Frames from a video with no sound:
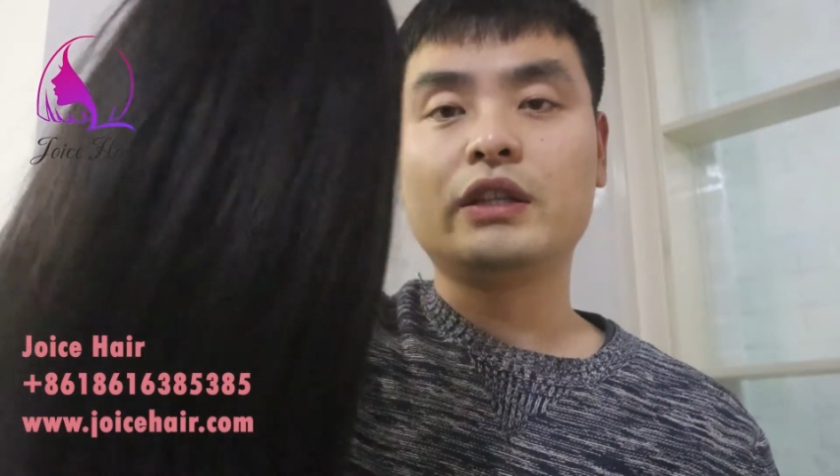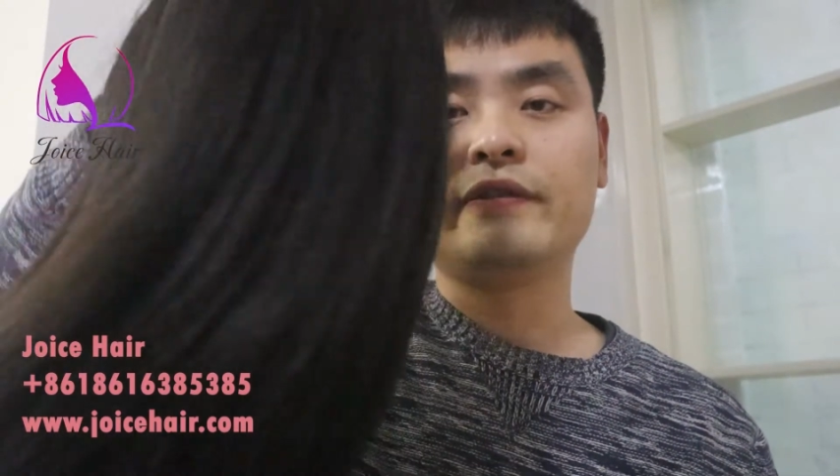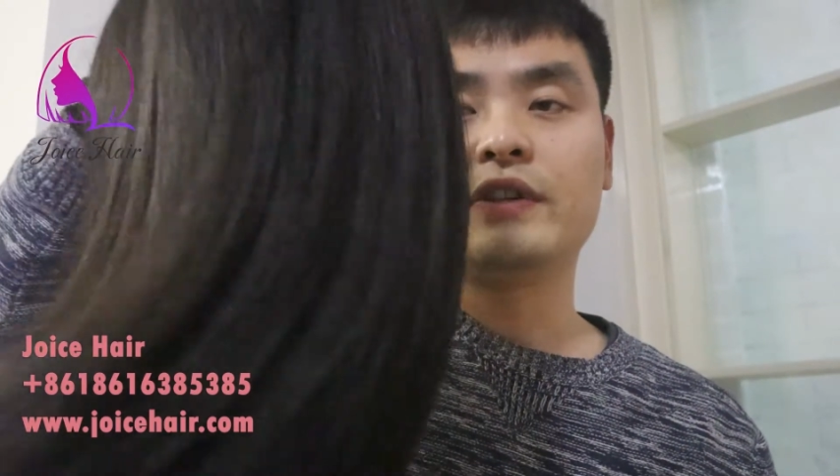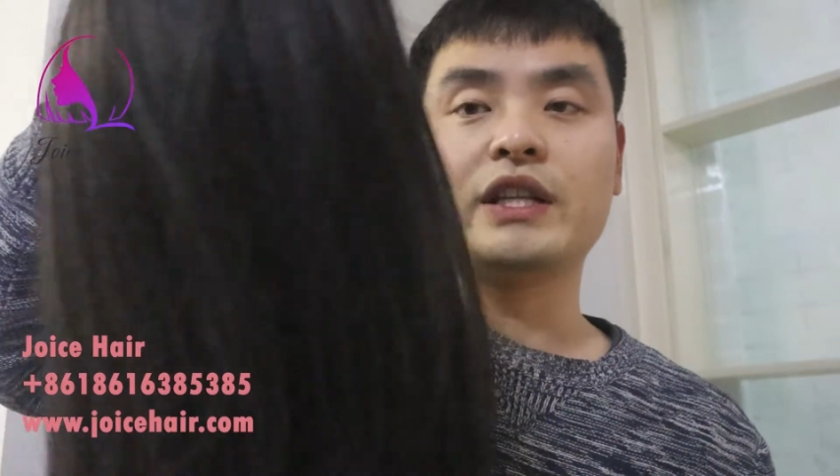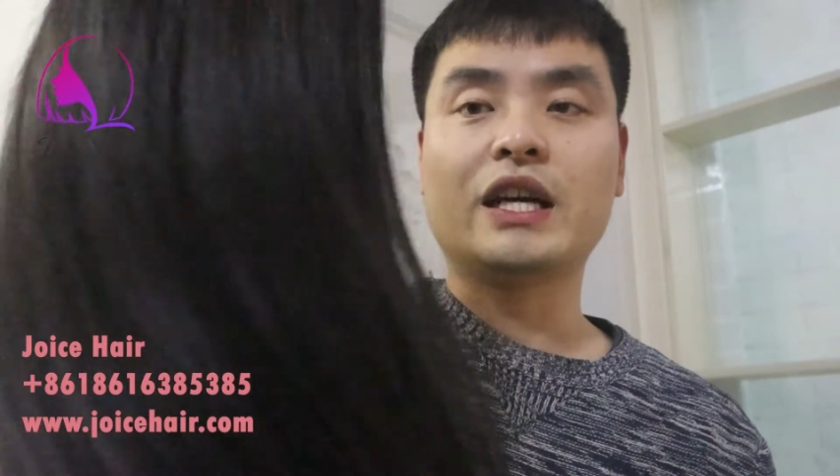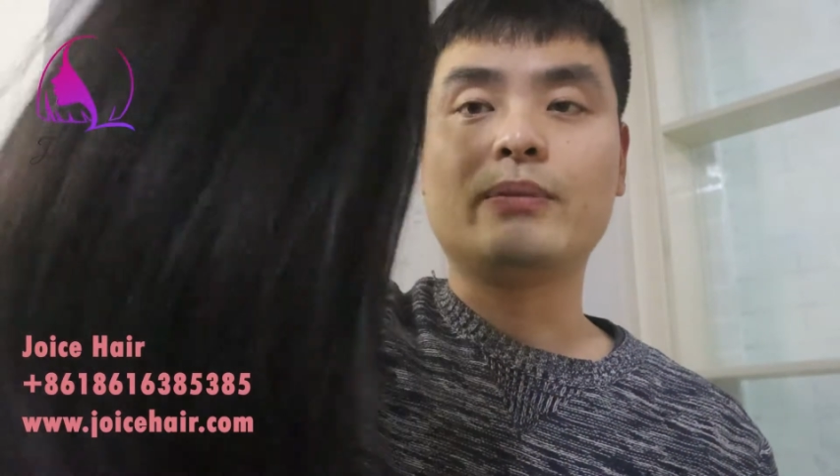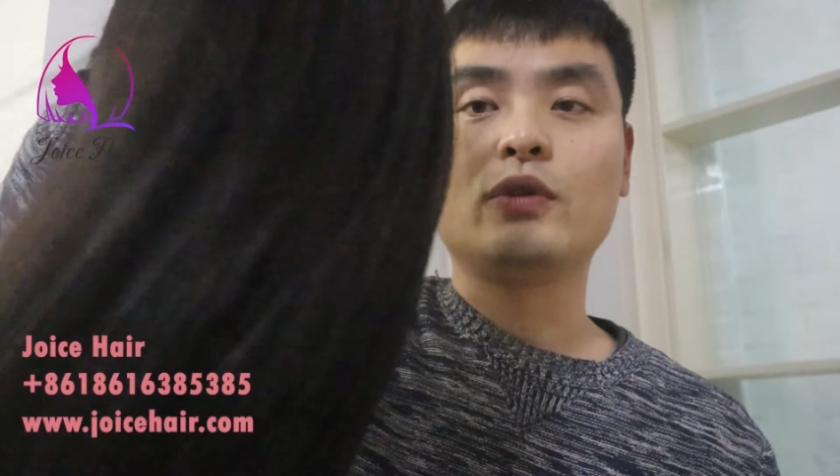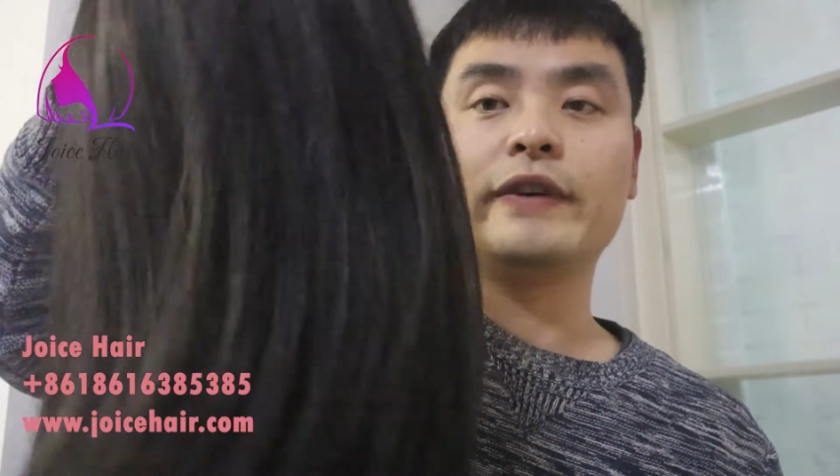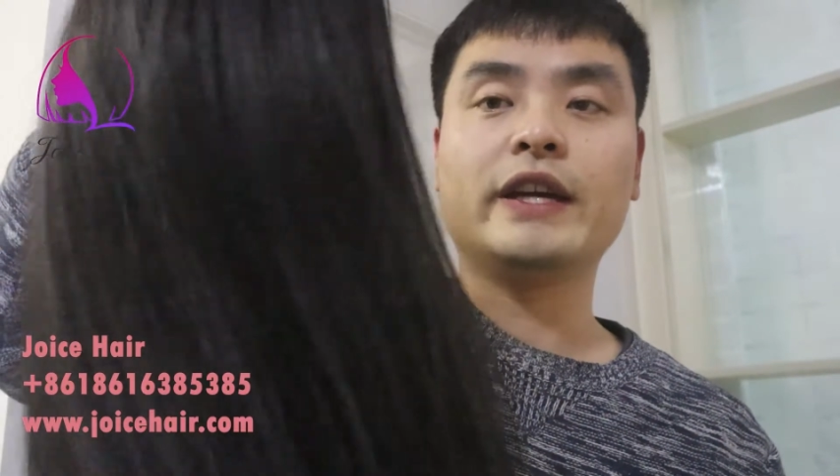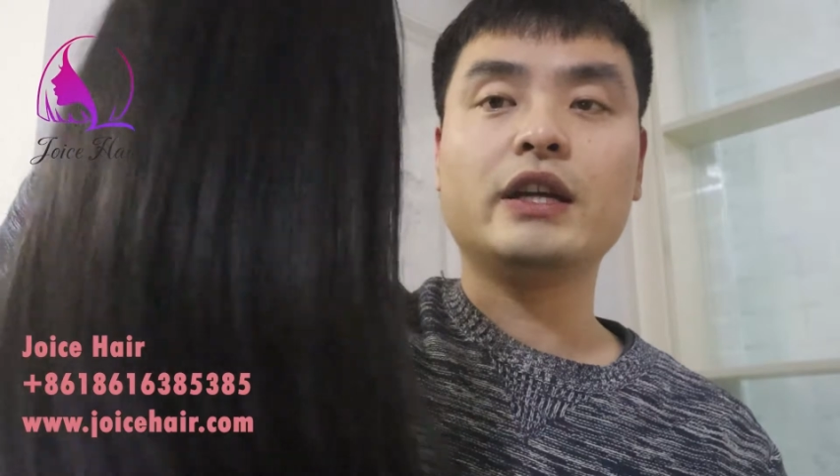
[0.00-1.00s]
different type
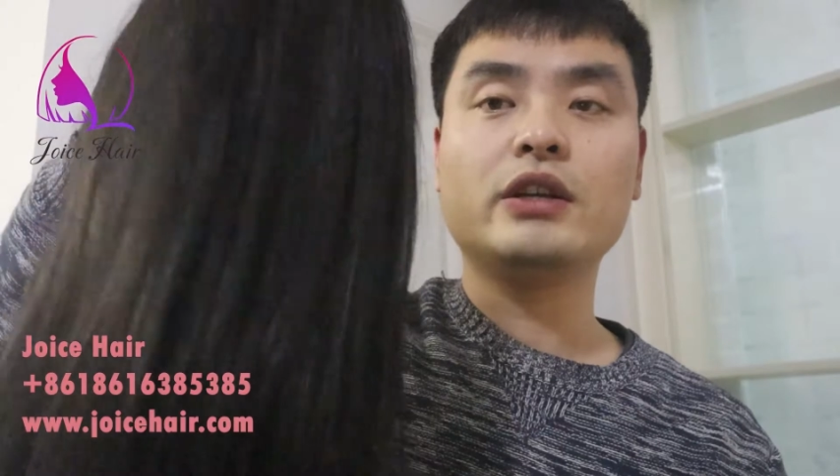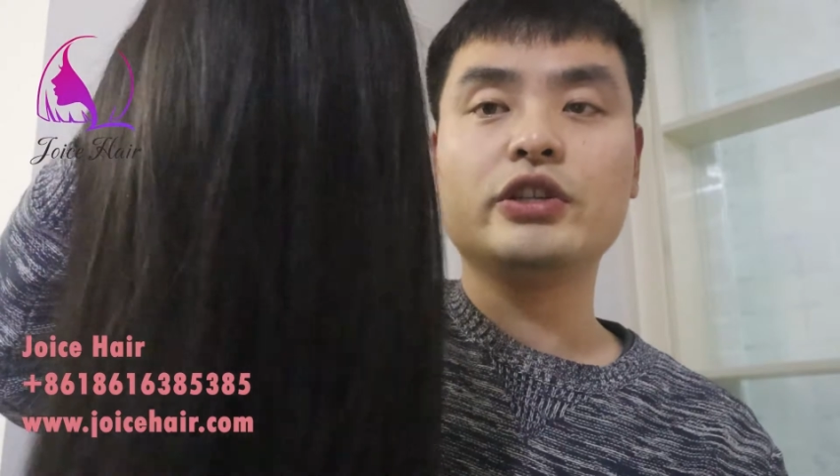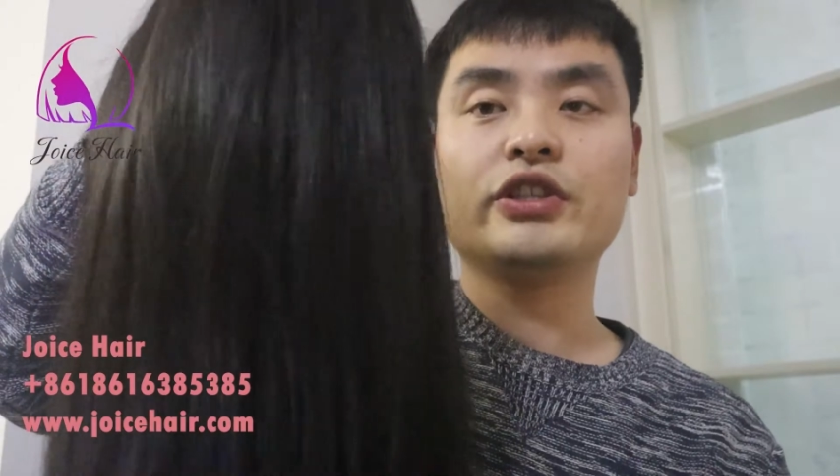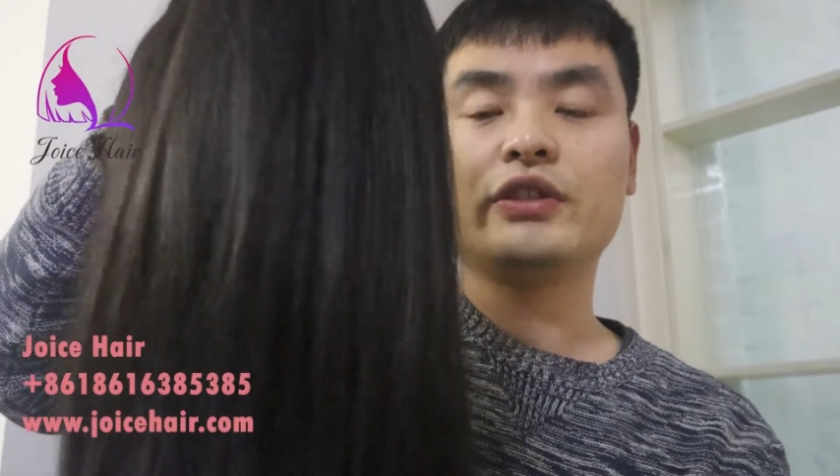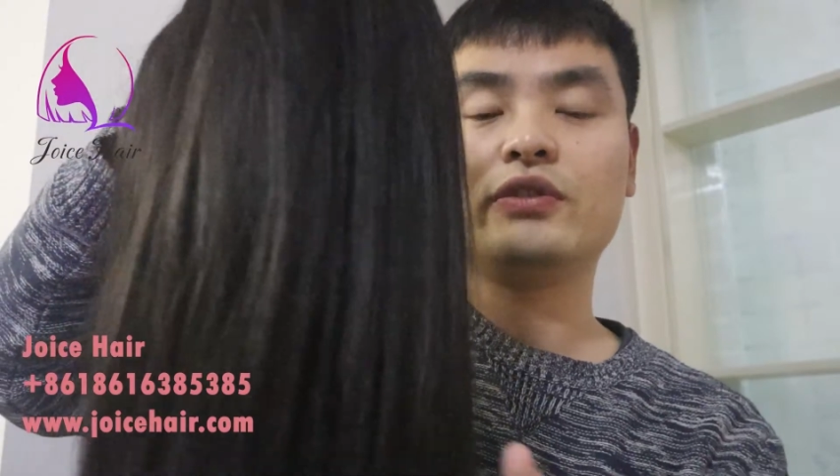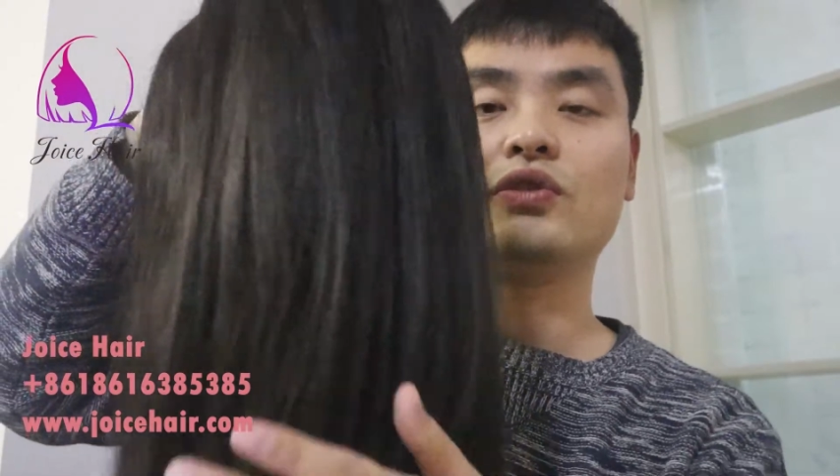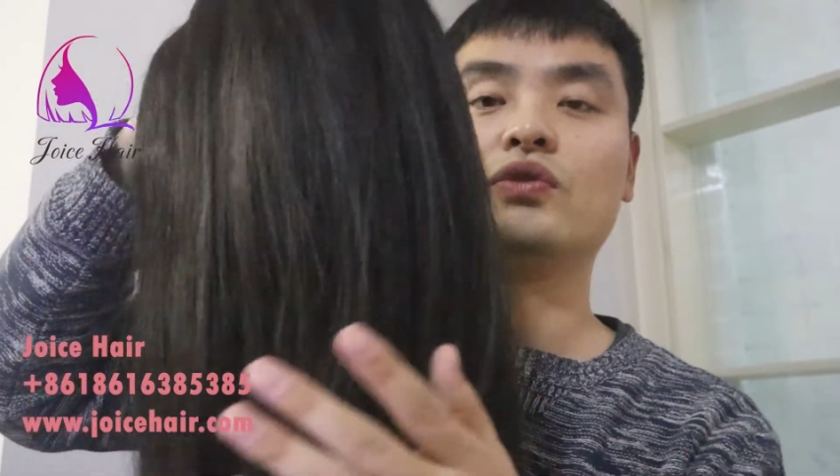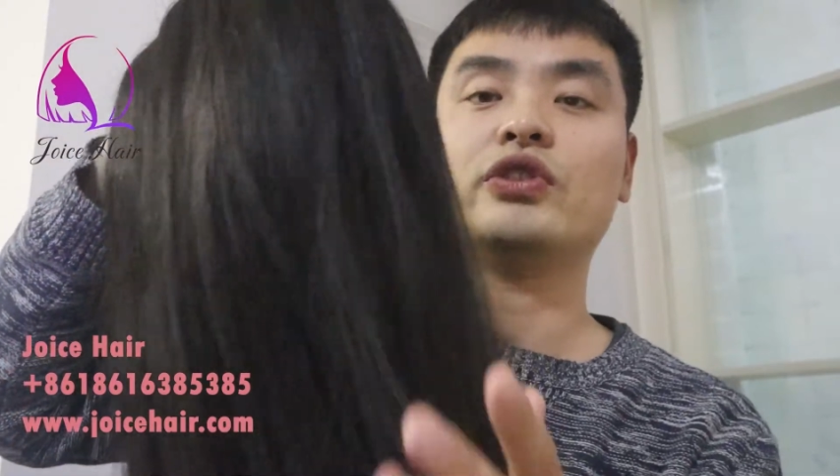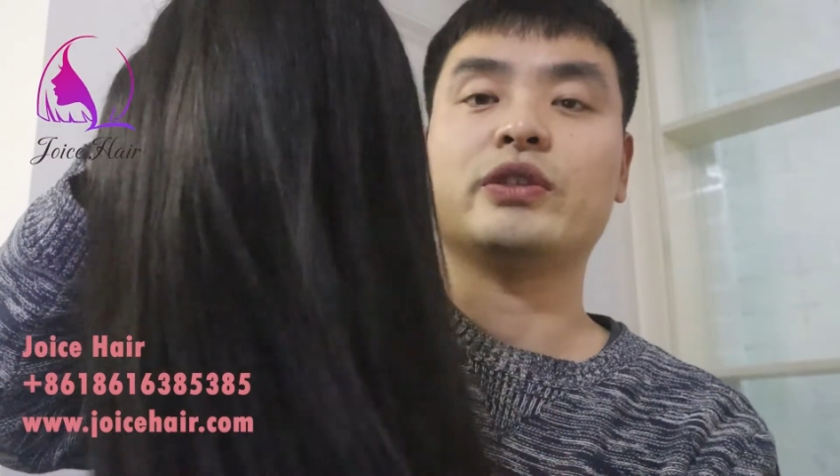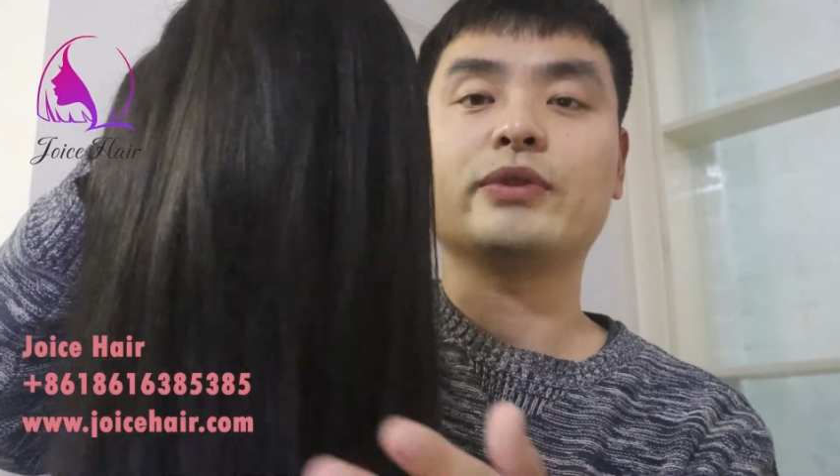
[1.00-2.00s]
of hairs.
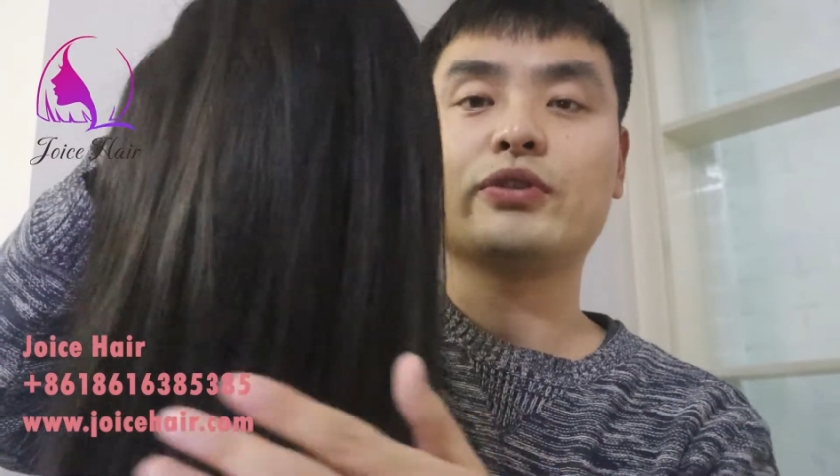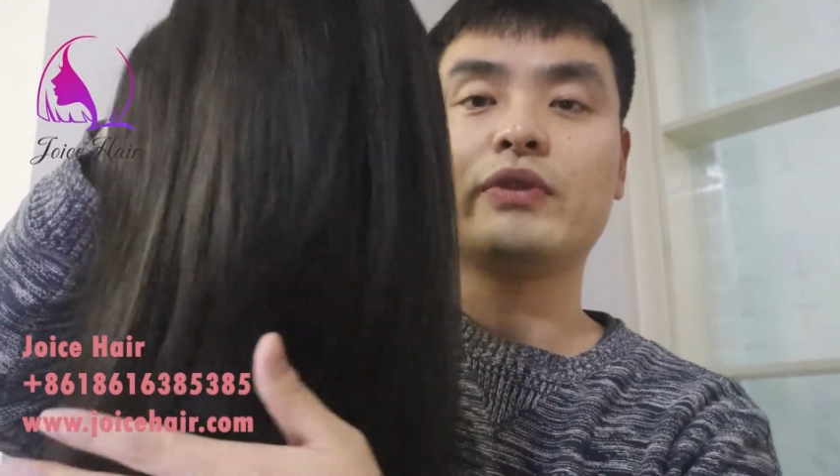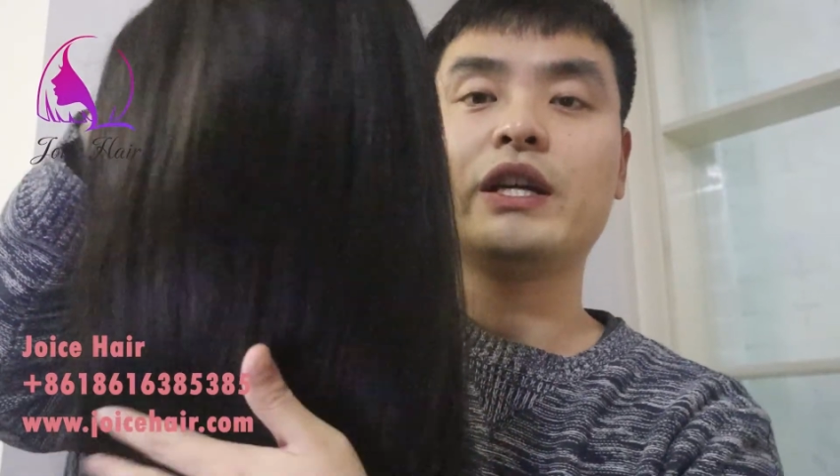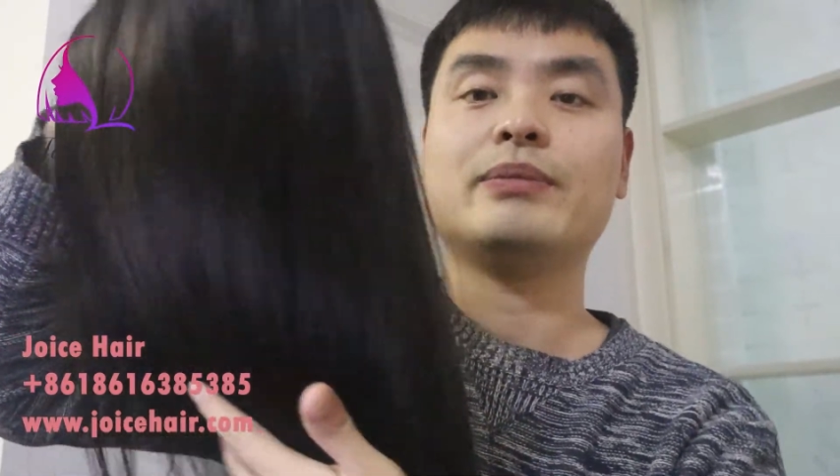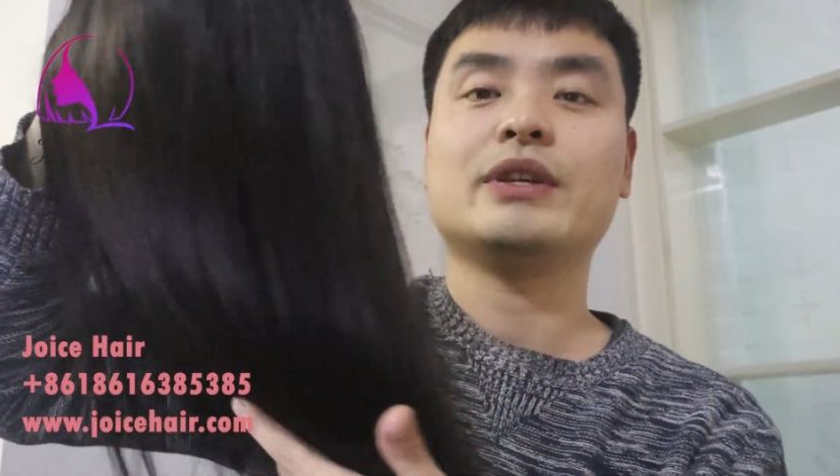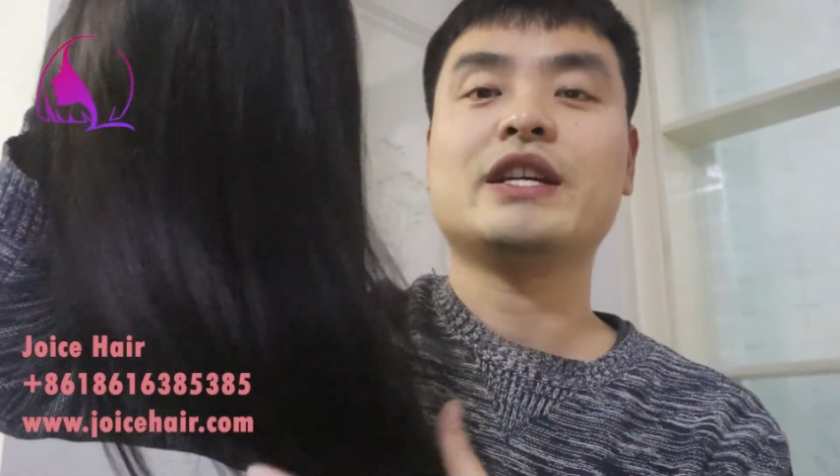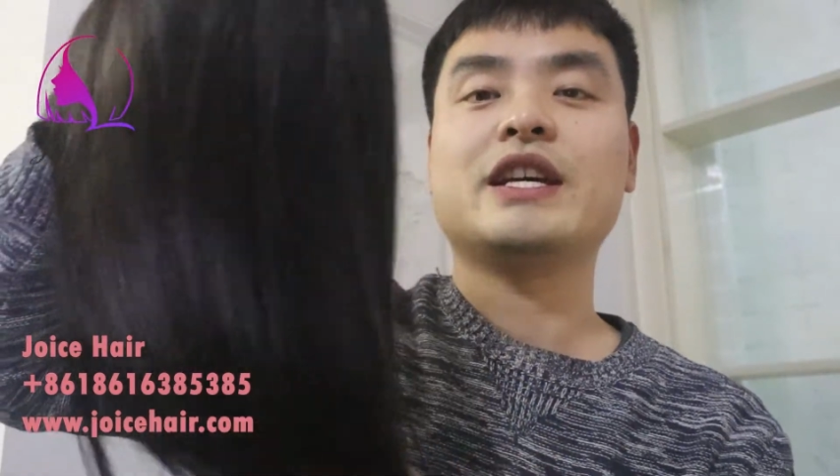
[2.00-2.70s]
Do subscribe.